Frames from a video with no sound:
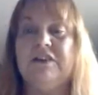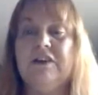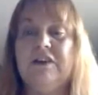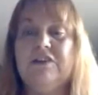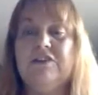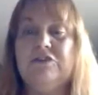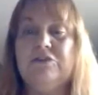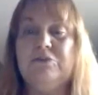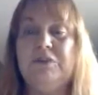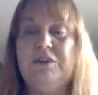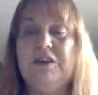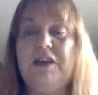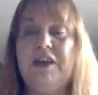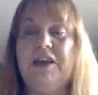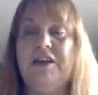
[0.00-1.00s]
to
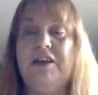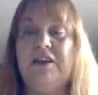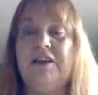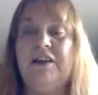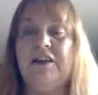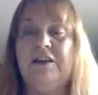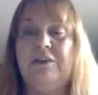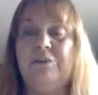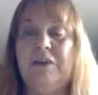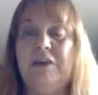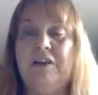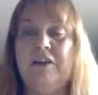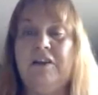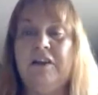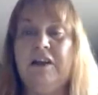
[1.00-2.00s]
me in an
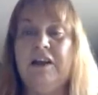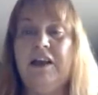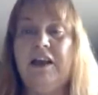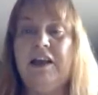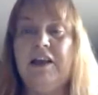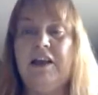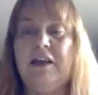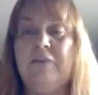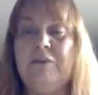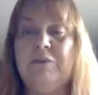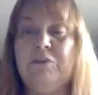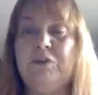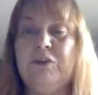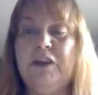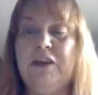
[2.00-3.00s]
email, and I'm going to
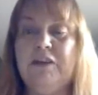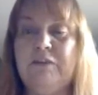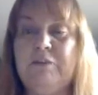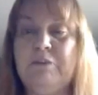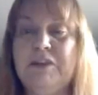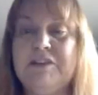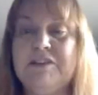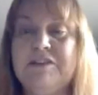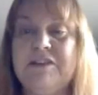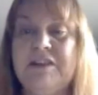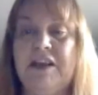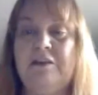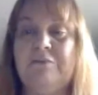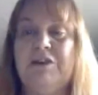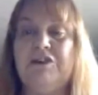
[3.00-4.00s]
put everybody's
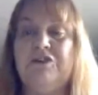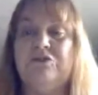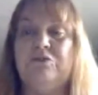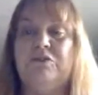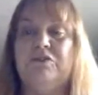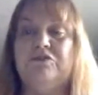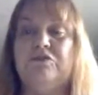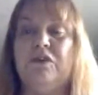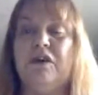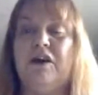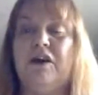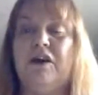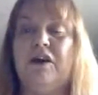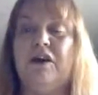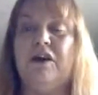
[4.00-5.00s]
name into a
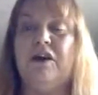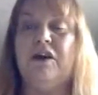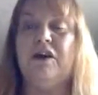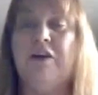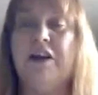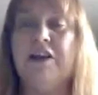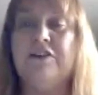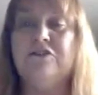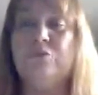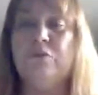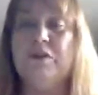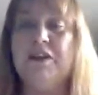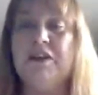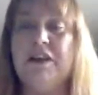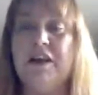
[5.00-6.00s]
drawing for a
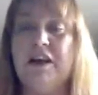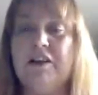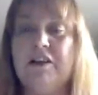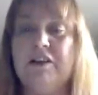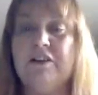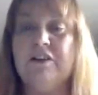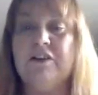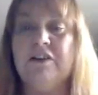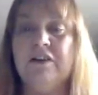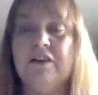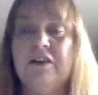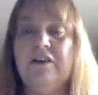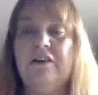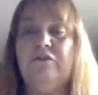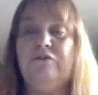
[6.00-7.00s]
$20
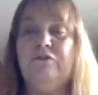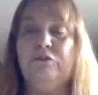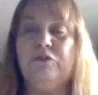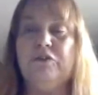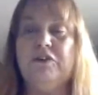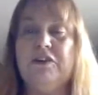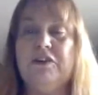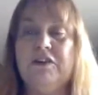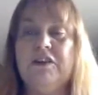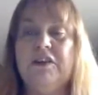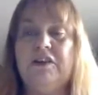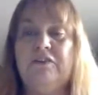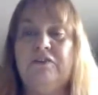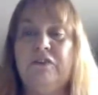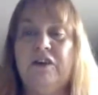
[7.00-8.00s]
food
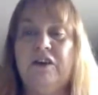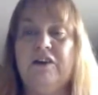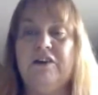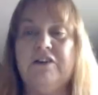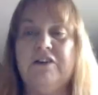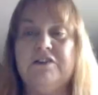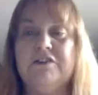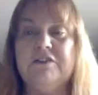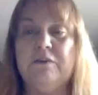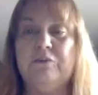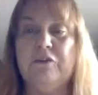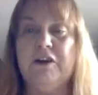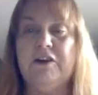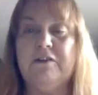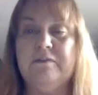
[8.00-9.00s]
gift card to
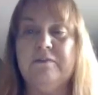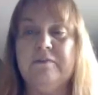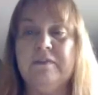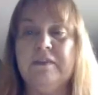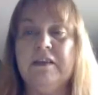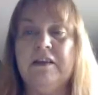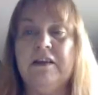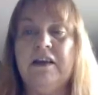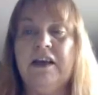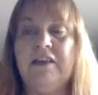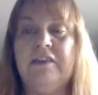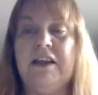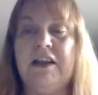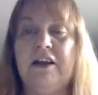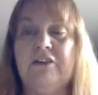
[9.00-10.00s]
somewhere.
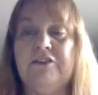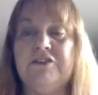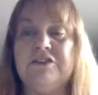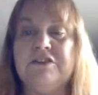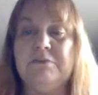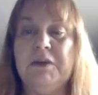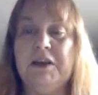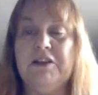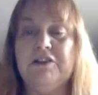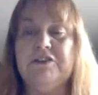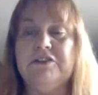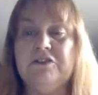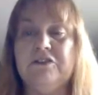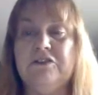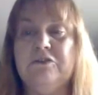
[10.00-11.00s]
And then I'll just mail it
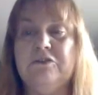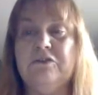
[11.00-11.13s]
to you